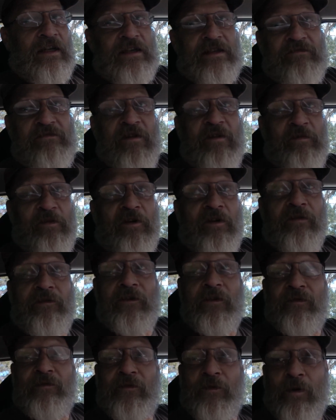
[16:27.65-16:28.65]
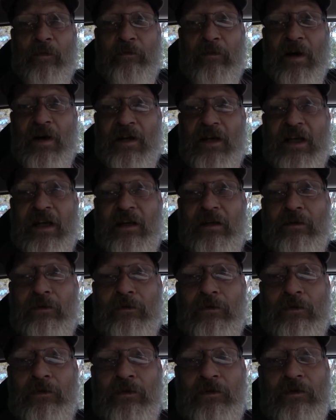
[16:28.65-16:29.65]
this be perfect for a bunk
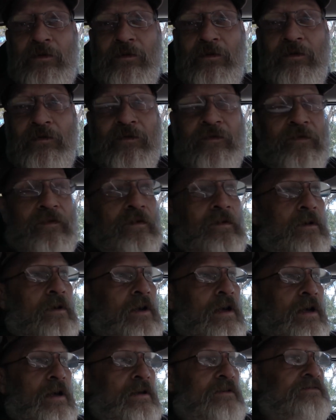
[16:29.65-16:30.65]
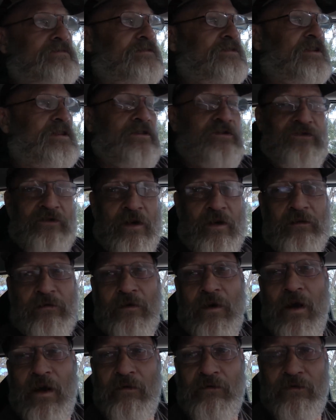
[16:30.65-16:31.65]
heater for, uh, you know, truck
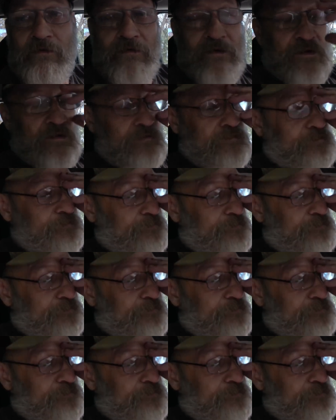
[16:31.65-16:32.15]
drivers.